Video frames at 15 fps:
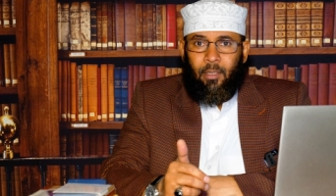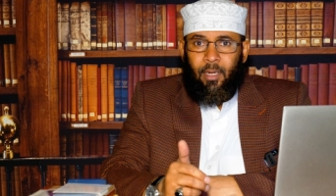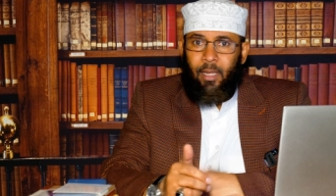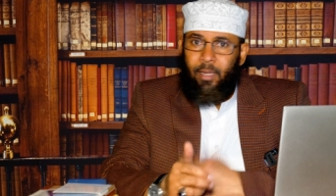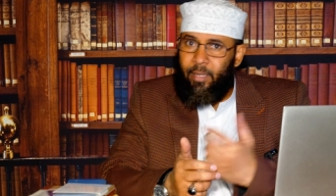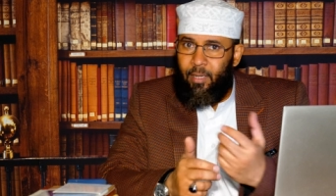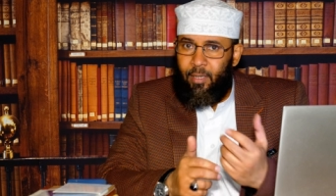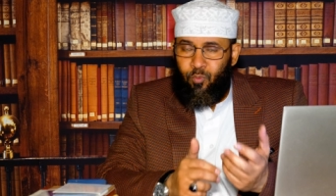
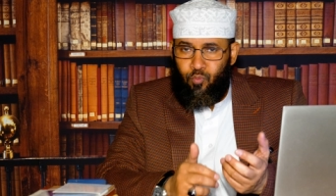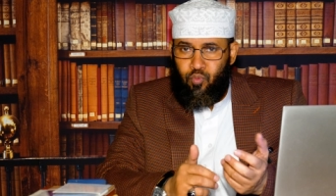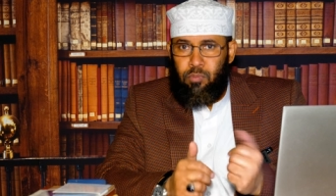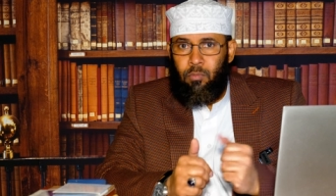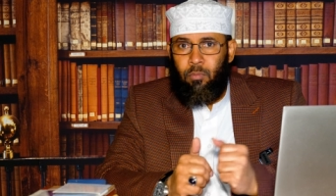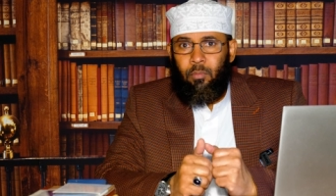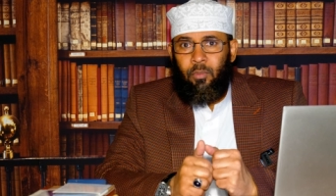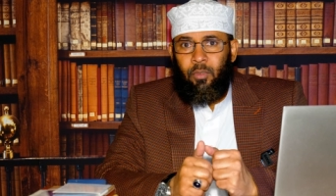and then
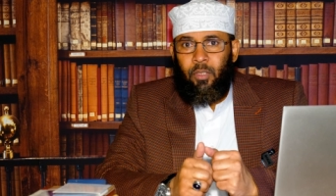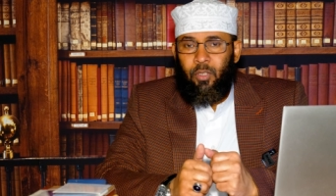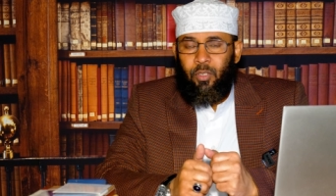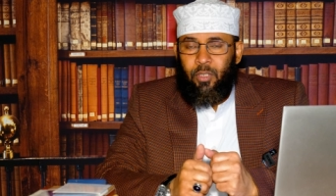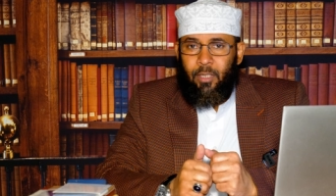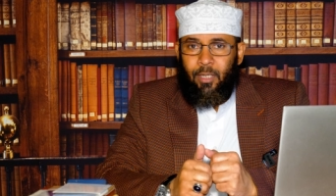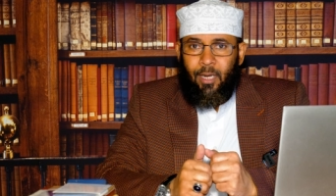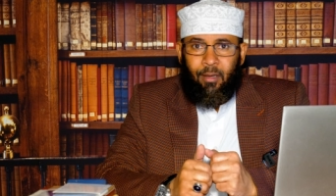boom, you
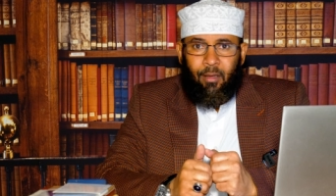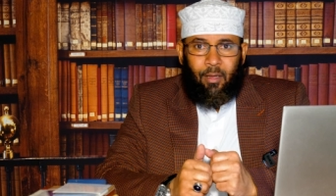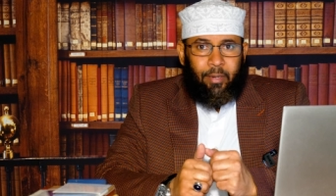see uh,